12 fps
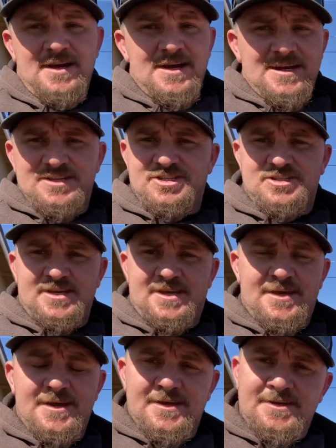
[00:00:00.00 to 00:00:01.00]
It's just a
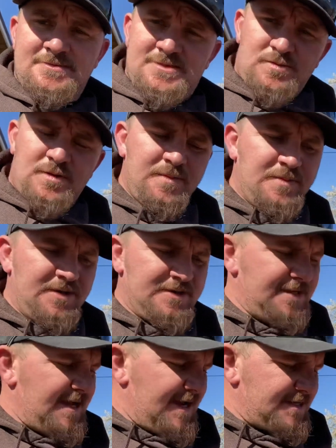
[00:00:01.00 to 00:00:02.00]
kit to rebuild
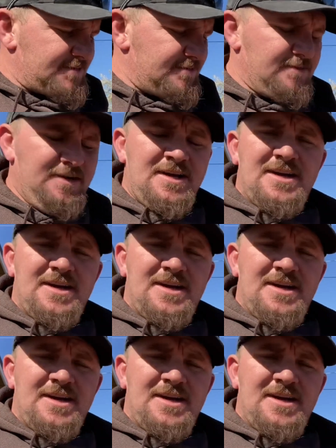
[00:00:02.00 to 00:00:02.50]
the axle.